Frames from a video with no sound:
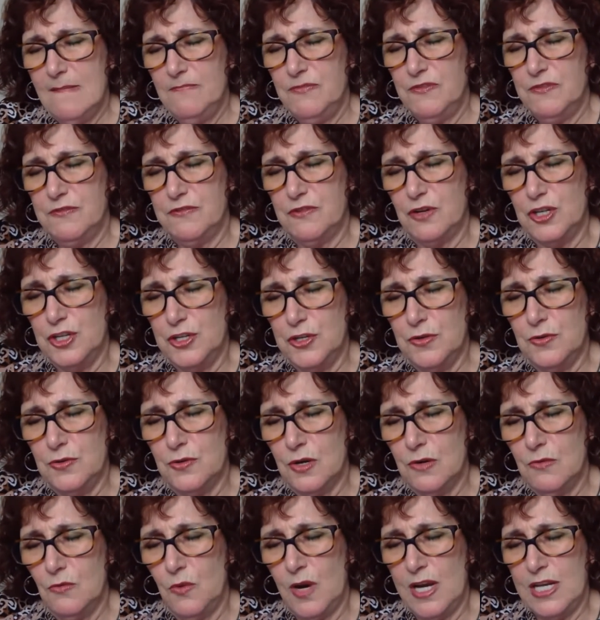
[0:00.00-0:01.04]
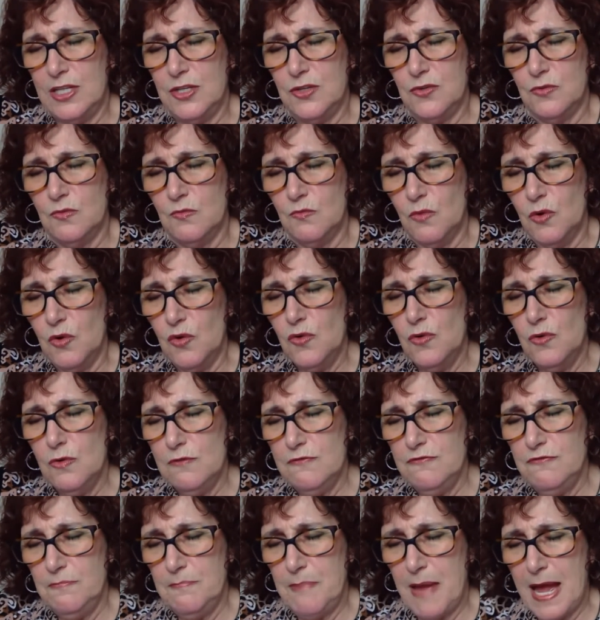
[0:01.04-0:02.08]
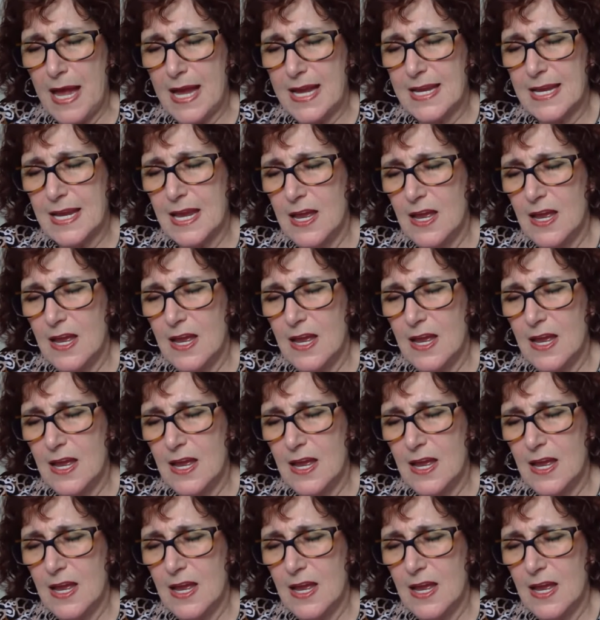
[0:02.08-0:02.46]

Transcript: for you when you move back,